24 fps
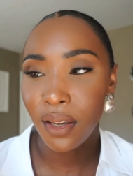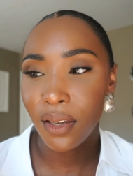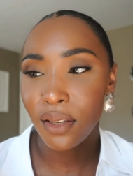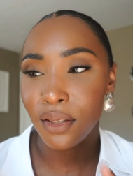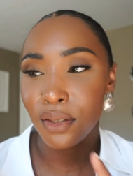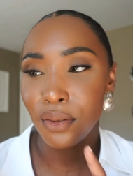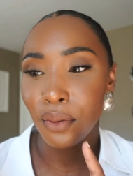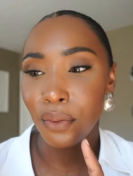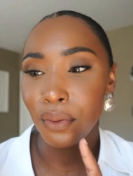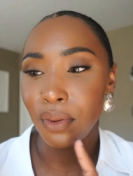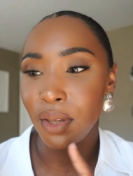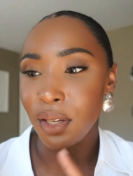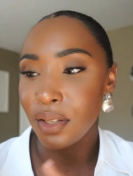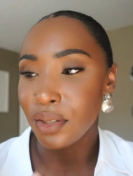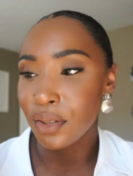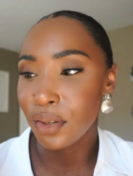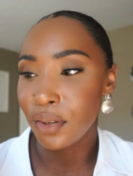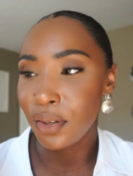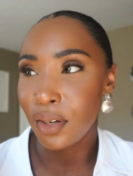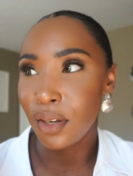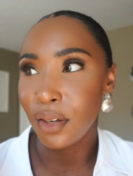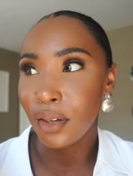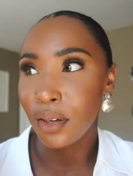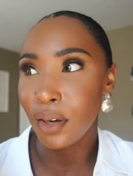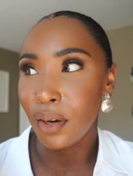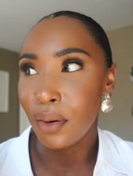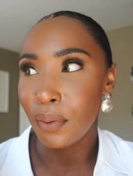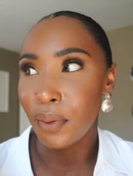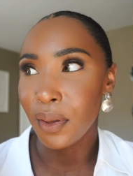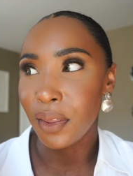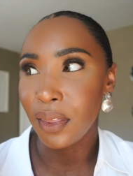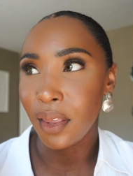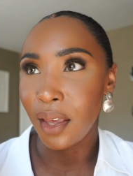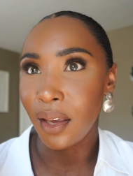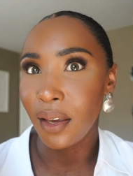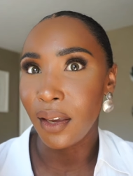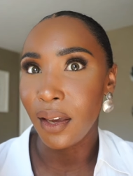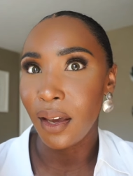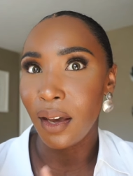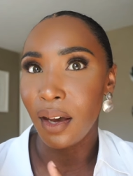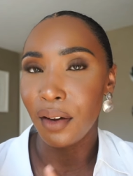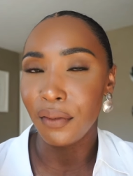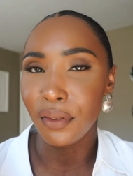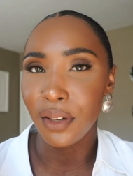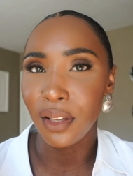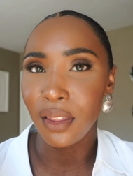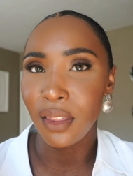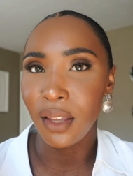So these are going to go with like
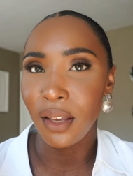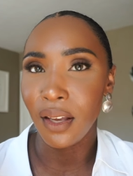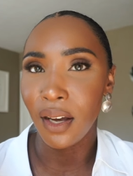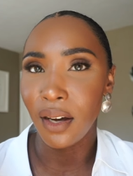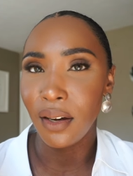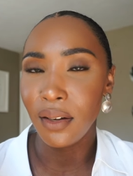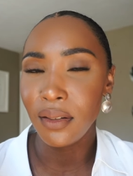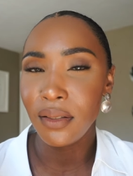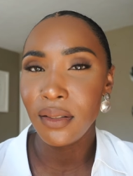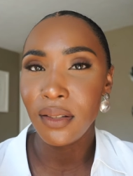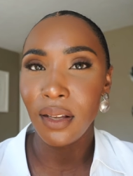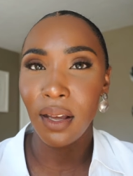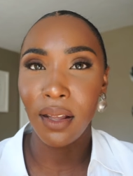everything else.